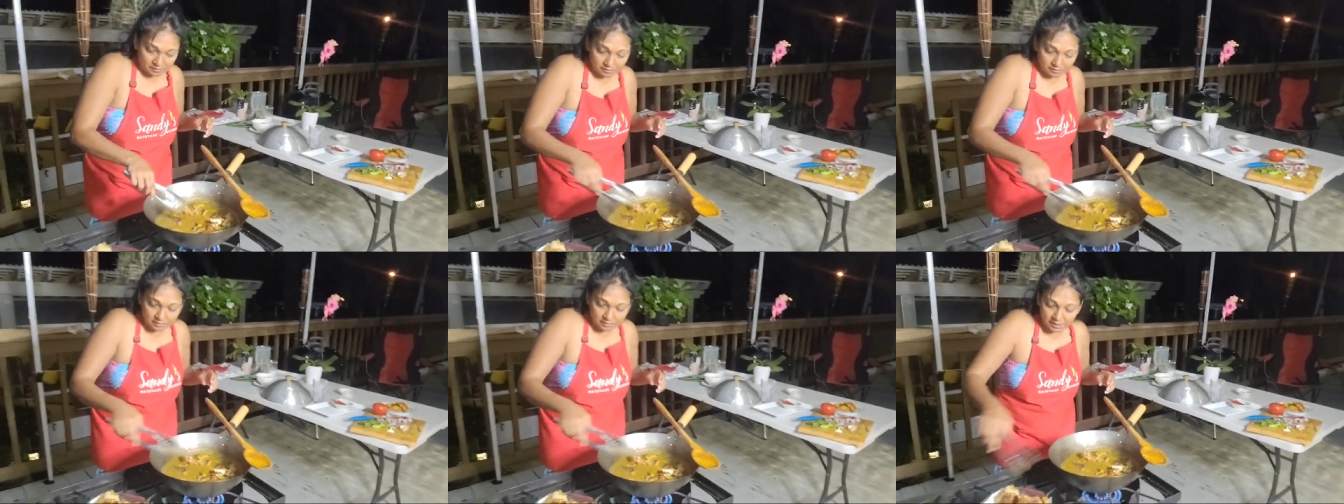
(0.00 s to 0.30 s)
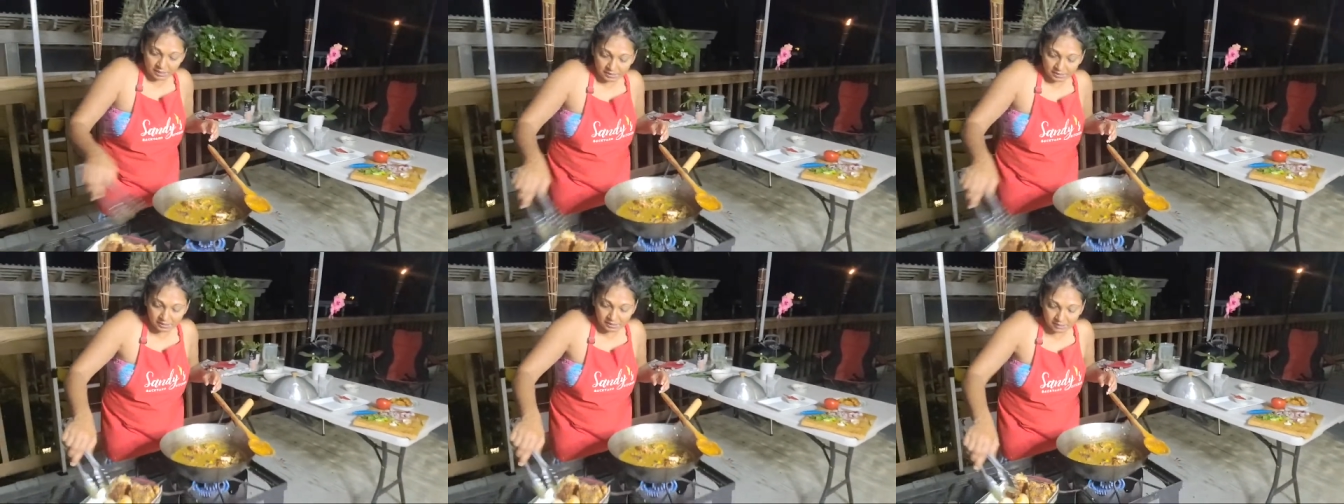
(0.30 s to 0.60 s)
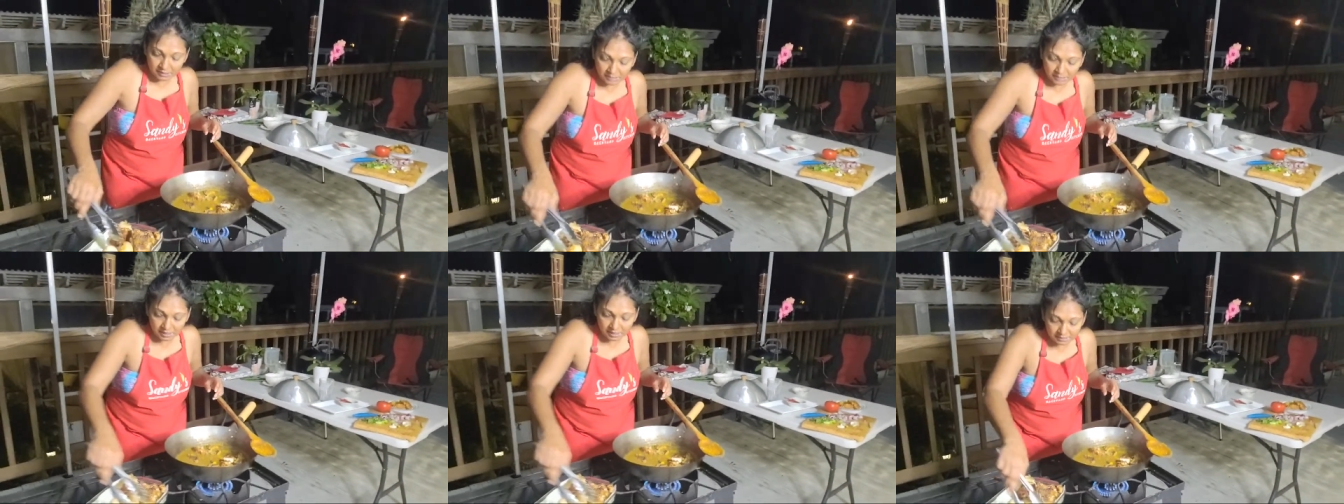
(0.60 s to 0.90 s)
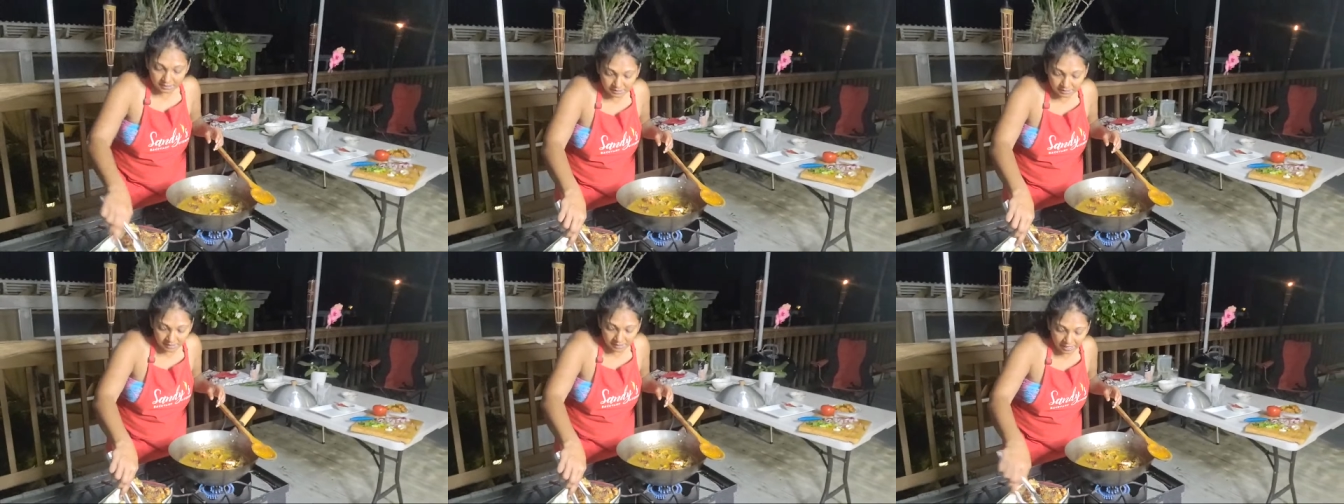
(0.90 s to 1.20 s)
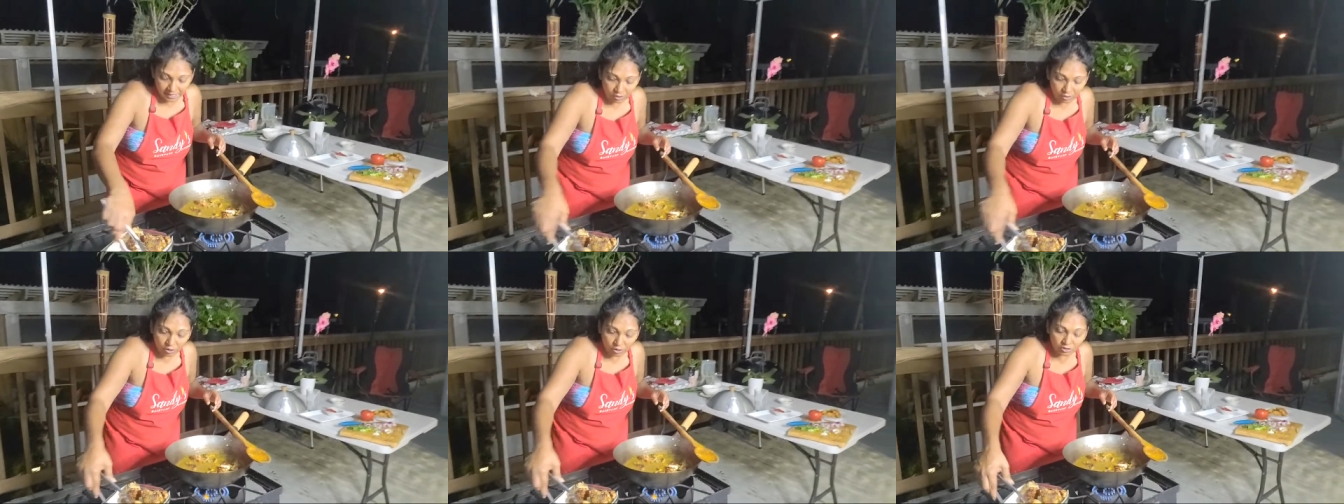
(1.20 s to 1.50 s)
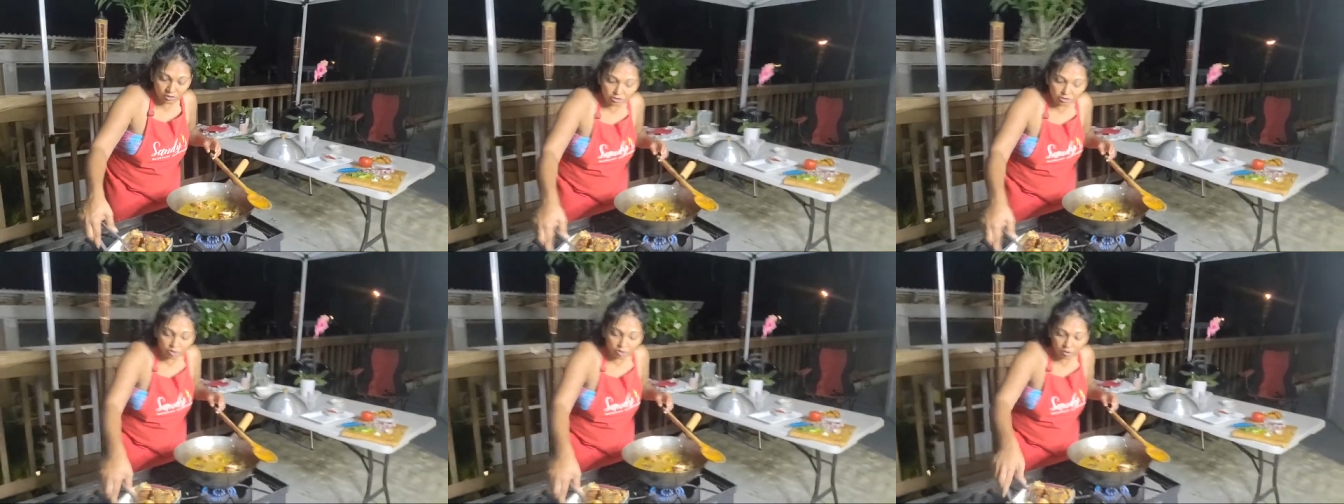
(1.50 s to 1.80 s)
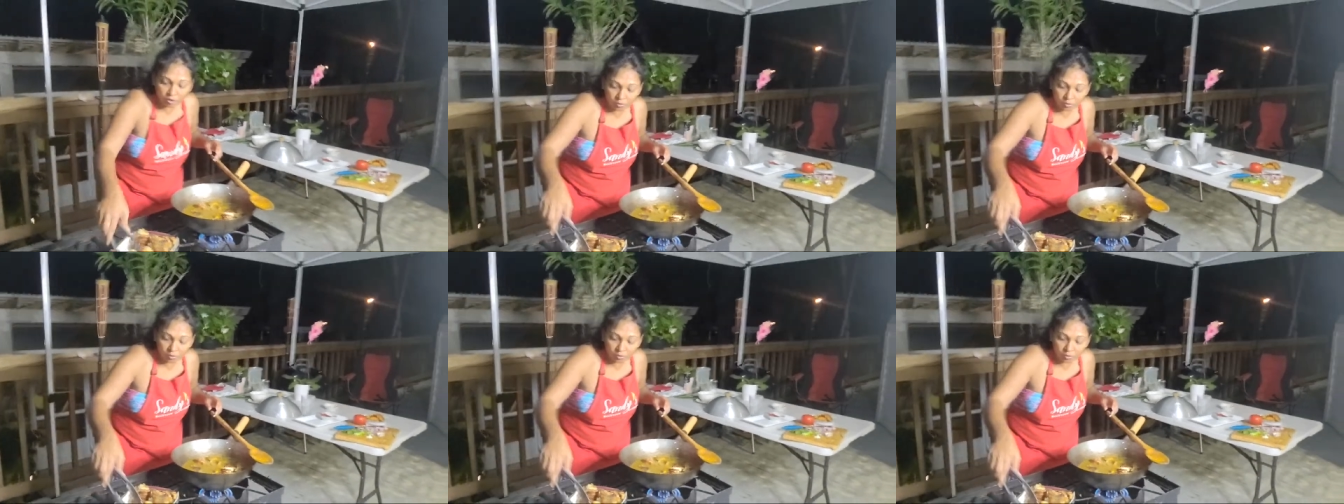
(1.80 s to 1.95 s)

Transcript: Yes, yes. I also,